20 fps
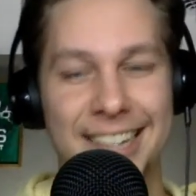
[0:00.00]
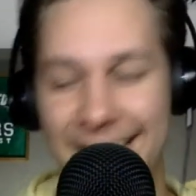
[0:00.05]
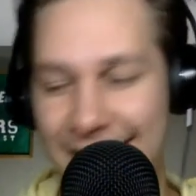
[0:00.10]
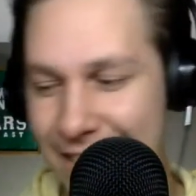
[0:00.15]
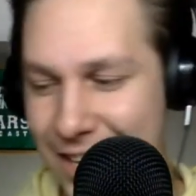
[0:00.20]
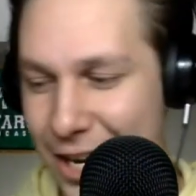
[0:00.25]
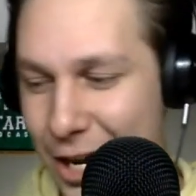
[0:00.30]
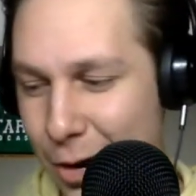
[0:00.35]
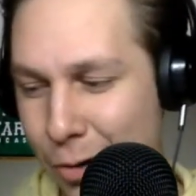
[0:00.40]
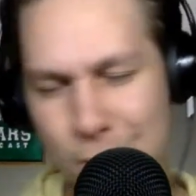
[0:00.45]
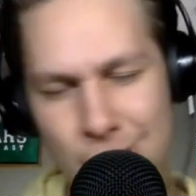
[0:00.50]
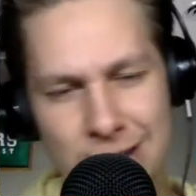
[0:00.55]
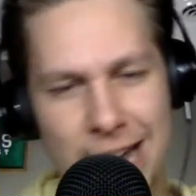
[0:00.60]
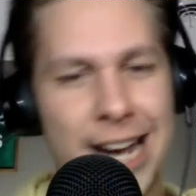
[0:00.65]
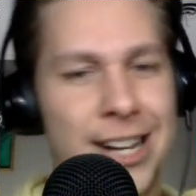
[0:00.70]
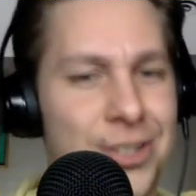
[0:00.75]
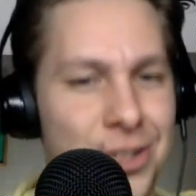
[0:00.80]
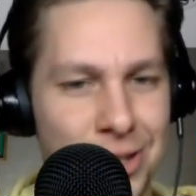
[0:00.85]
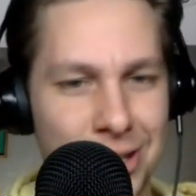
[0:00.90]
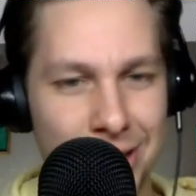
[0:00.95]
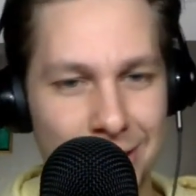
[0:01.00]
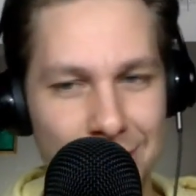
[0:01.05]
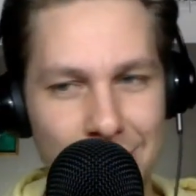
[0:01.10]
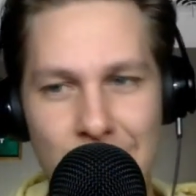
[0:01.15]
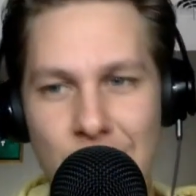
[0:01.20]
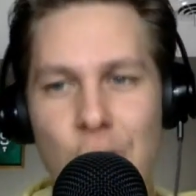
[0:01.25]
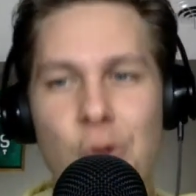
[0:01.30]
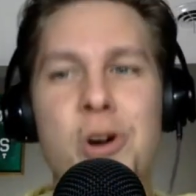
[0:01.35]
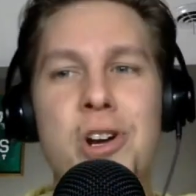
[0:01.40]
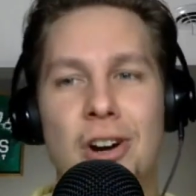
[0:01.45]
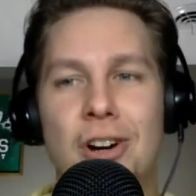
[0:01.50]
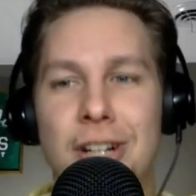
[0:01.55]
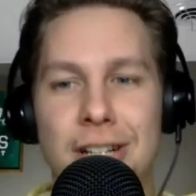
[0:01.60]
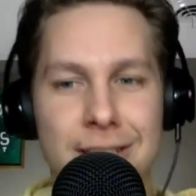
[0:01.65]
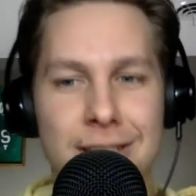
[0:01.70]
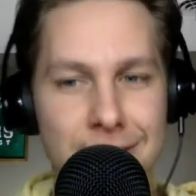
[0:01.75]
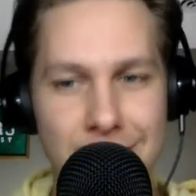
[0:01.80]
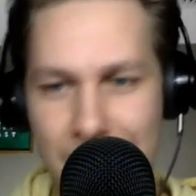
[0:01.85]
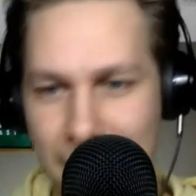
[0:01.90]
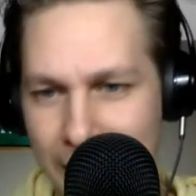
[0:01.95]
We're dancing. We are
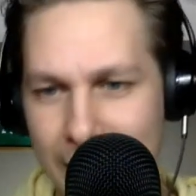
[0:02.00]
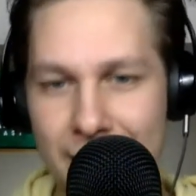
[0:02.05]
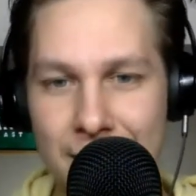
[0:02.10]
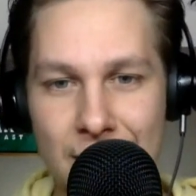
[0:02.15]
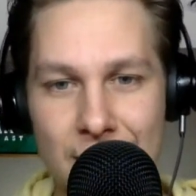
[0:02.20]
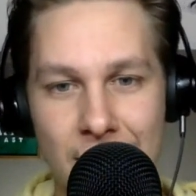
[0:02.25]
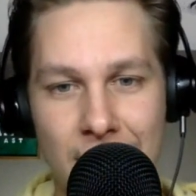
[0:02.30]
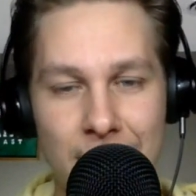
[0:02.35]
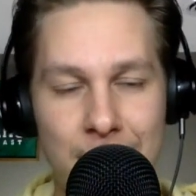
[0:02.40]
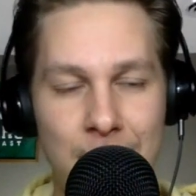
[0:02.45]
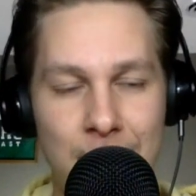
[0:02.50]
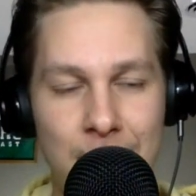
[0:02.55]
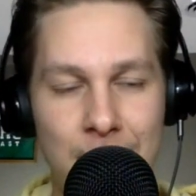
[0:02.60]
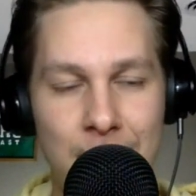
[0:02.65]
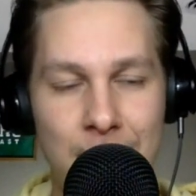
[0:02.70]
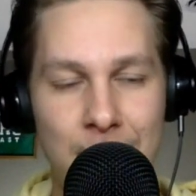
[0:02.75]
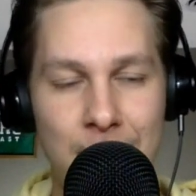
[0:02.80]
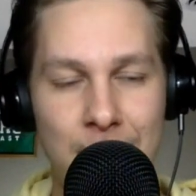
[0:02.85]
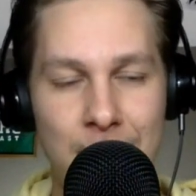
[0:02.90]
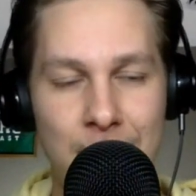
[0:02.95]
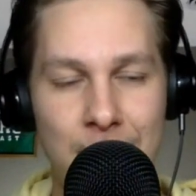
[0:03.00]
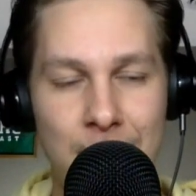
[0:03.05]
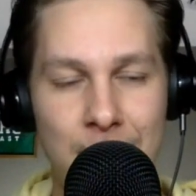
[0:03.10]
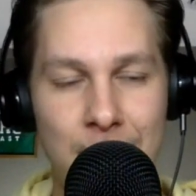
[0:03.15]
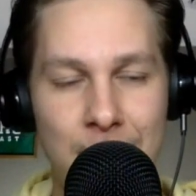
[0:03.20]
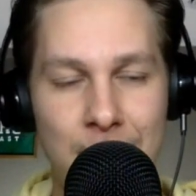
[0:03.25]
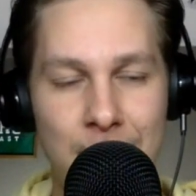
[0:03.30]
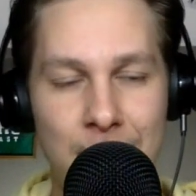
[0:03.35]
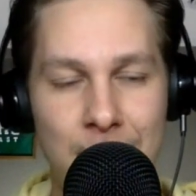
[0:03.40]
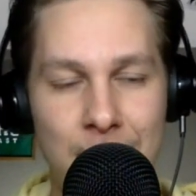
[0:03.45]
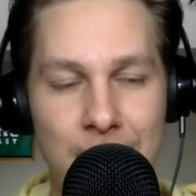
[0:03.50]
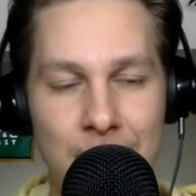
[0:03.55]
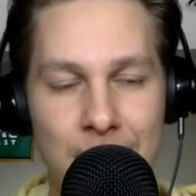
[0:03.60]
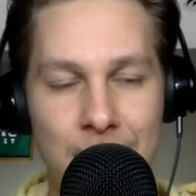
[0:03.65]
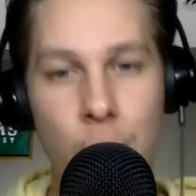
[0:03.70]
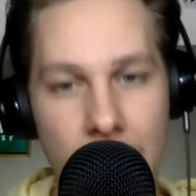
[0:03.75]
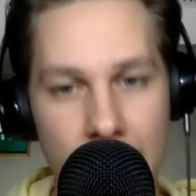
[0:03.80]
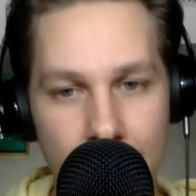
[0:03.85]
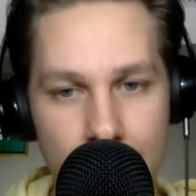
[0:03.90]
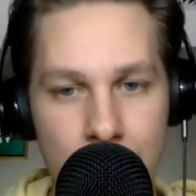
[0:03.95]
dancing. We absolutely are. Okay,
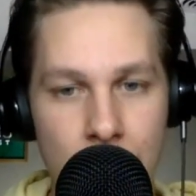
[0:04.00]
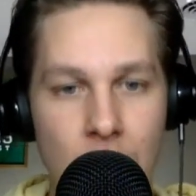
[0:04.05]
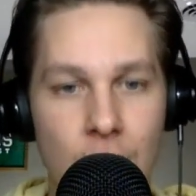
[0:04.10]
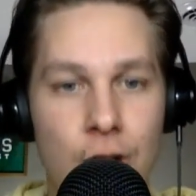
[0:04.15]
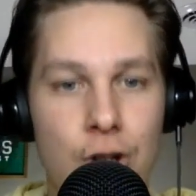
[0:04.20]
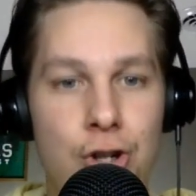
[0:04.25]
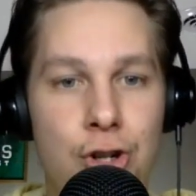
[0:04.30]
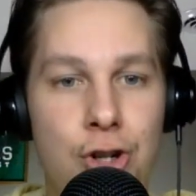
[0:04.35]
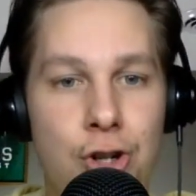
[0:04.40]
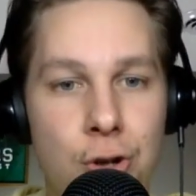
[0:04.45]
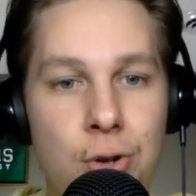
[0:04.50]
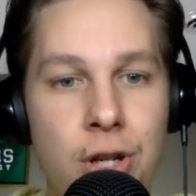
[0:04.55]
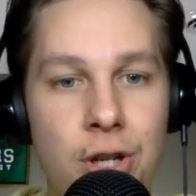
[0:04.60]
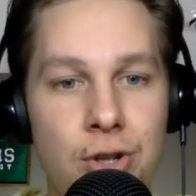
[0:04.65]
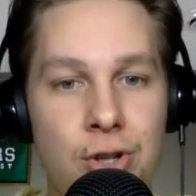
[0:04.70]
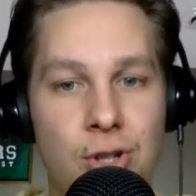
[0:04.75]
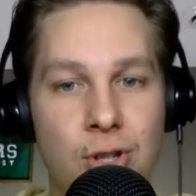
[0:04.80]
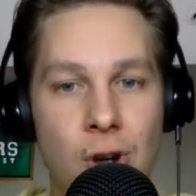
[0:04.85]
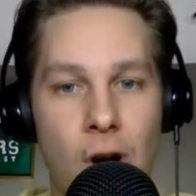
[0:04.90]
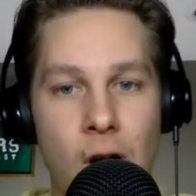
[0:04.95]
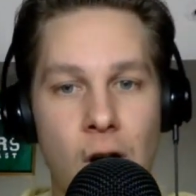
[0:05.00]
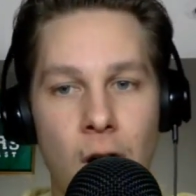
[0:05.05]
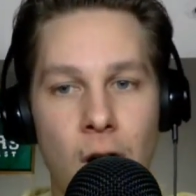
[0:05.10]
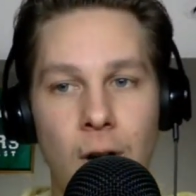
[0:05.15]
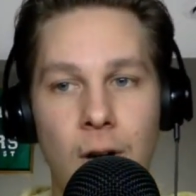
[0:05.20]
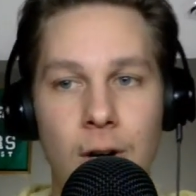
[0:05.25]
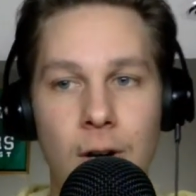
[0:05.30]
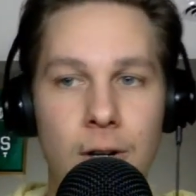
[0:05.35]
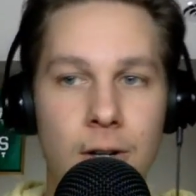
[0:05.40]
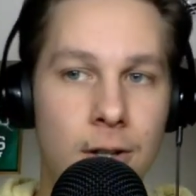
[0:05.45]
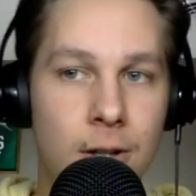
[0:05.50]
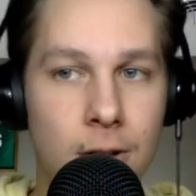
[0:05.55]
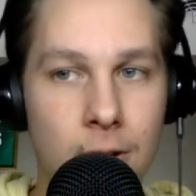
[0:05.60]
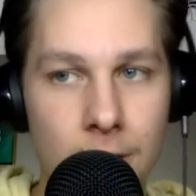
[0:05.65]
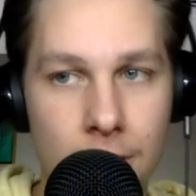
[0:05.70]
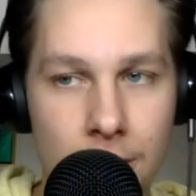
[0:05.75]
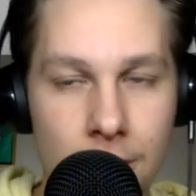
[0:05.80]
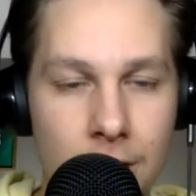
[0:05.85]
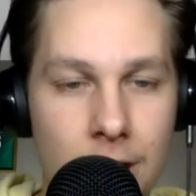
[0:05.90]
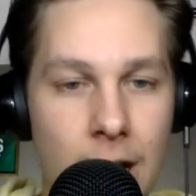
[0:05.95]
shooting star
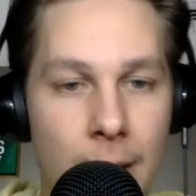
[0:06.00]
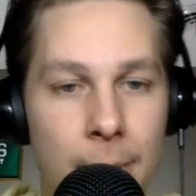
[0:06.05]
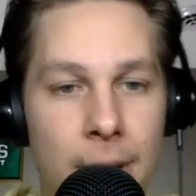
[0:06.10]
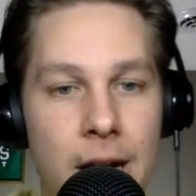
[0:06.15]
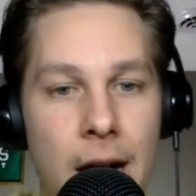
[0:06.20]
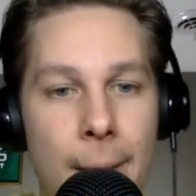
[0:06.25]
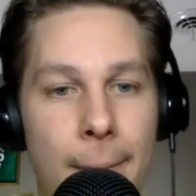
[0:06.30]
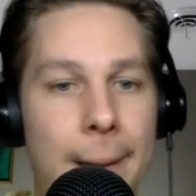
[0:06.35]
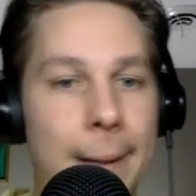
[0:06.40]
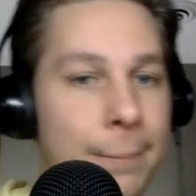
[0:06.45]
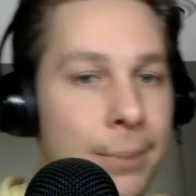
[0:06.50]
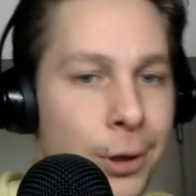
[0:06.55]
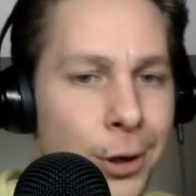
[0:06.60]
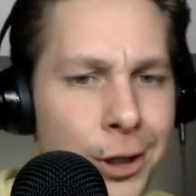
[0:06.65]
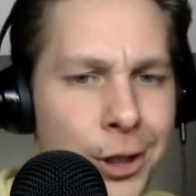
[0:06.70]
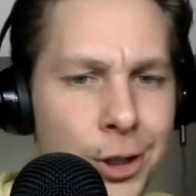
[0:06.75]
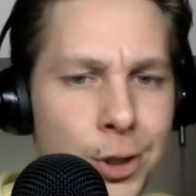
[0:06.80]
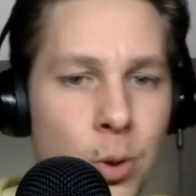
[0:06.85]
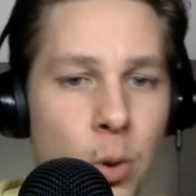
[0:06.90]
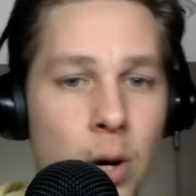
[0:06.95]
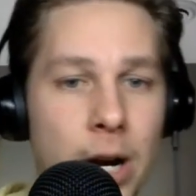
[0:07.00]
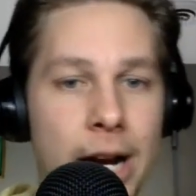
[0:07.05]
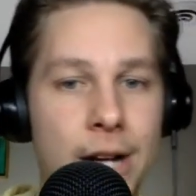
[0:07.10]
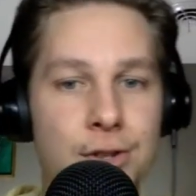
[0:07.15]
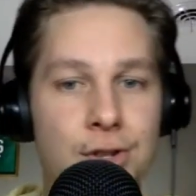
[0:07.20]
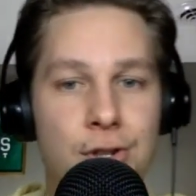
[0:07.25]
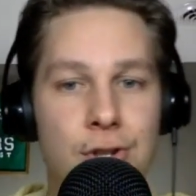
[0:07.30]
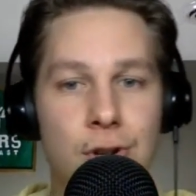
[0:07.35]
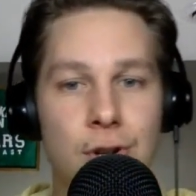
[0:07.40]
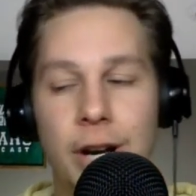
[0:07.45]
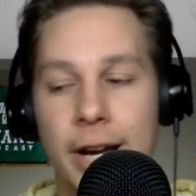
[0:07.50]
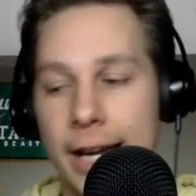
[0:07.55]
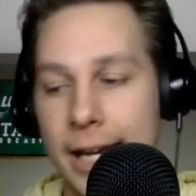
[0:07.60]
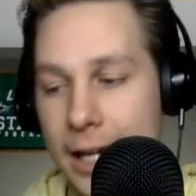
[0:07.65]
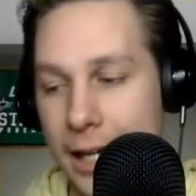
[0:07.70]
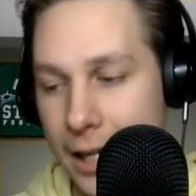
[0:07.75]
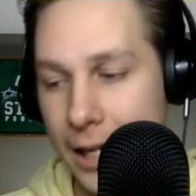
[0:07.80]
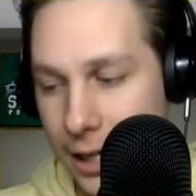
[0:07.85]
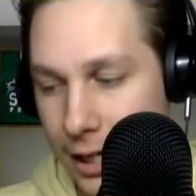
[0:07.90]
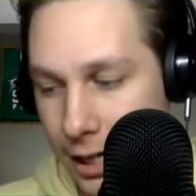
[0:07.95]
coming up. Put your answer
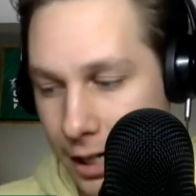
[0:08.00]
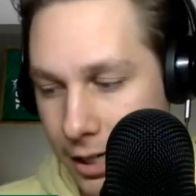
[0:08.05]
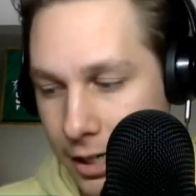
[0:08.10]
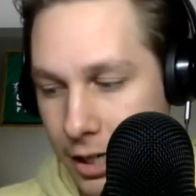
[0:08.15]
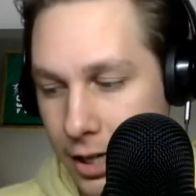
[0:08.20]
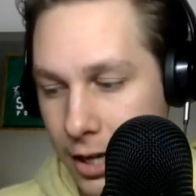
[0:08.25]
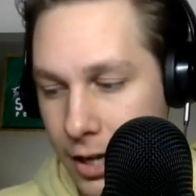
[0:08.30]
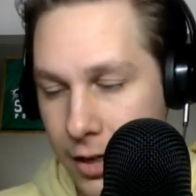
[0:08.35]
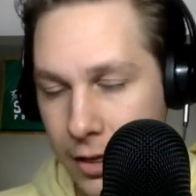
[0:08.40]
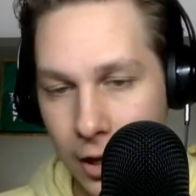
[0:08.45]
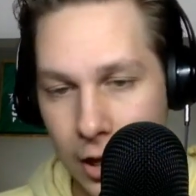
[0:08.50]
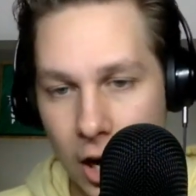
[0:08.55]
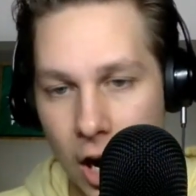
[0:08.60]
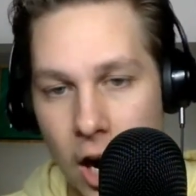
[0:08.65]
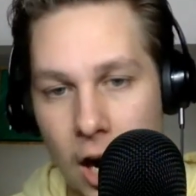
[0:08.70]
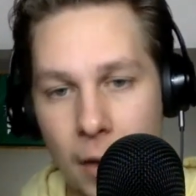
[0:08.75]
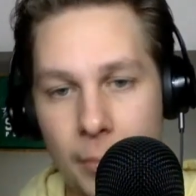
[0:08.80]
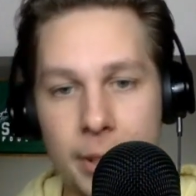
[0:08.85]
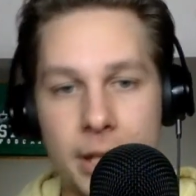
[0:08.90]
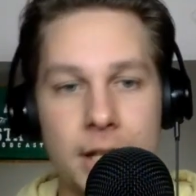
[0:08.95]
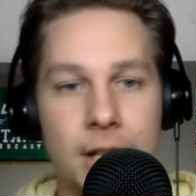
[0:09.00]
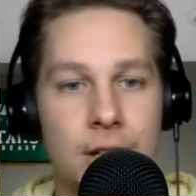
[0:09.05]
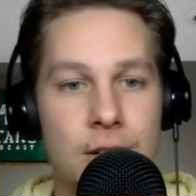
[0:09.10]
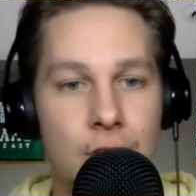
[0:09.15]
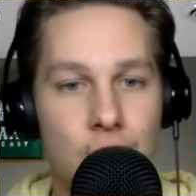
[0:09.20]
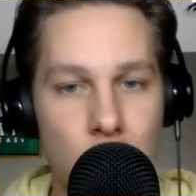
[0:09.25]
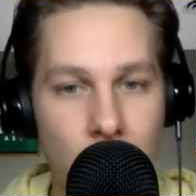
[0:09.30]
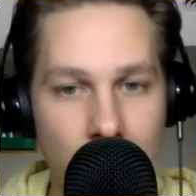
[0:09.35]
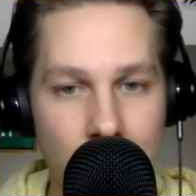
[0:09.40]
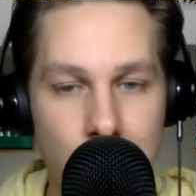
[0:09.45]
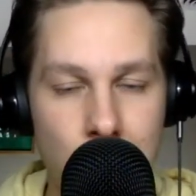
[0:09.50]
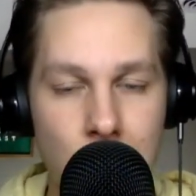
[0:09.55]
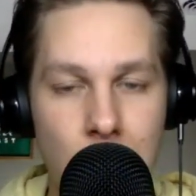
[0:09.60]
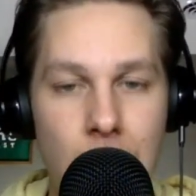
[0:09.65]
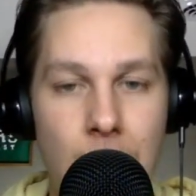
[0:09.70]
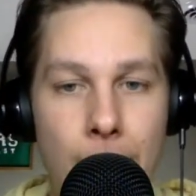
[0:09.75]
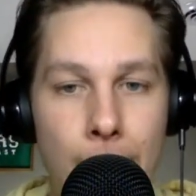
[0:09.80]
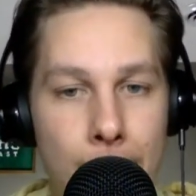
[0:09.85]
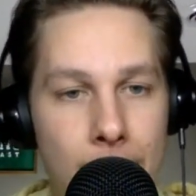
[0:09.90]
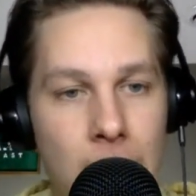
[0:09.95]
in the comment section
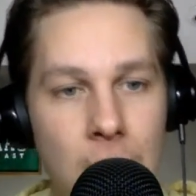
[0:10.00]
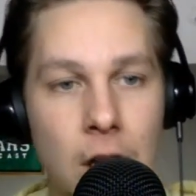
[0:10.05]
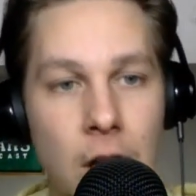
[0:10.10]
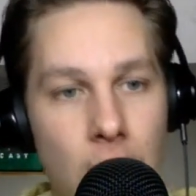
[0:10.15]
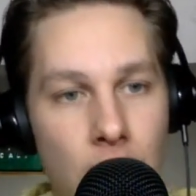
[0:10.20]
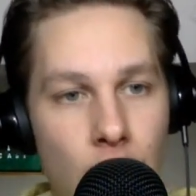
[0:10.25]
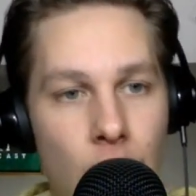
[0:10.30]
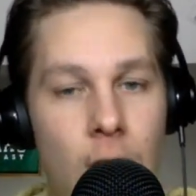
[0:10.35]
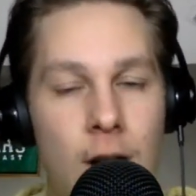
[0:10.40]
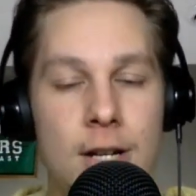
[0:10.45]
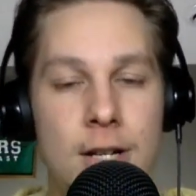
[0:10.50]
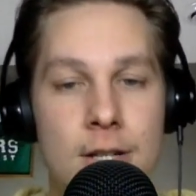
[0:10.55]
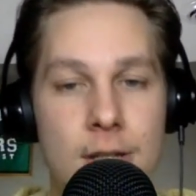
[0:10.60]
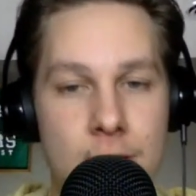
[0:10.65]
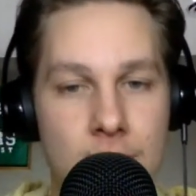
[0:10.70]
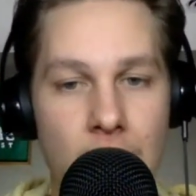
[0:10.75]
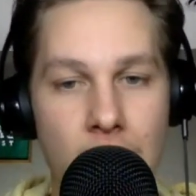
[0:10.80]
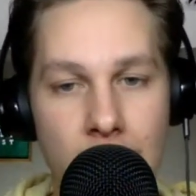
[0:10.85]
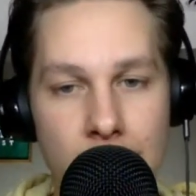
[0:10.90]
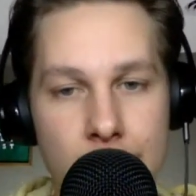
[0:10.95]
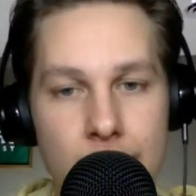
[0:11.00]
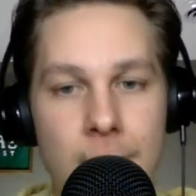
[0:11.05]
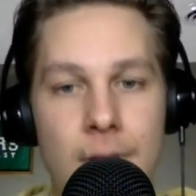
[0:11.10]
below. Time